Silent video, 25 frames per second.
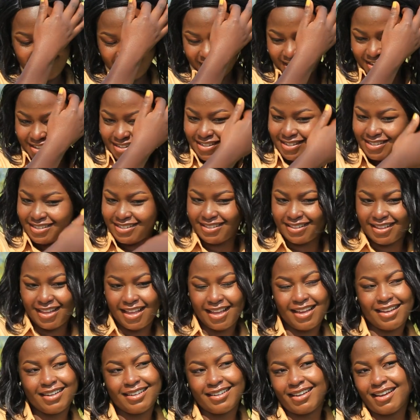Yes,
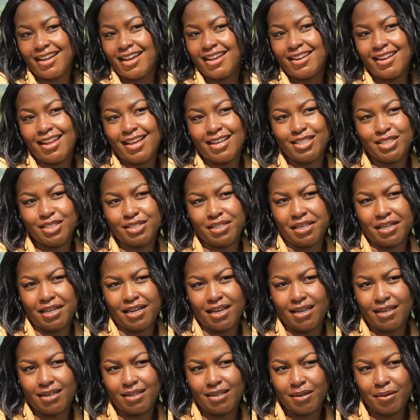na nkanashire
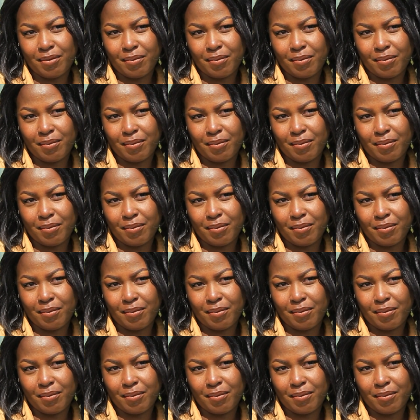kare.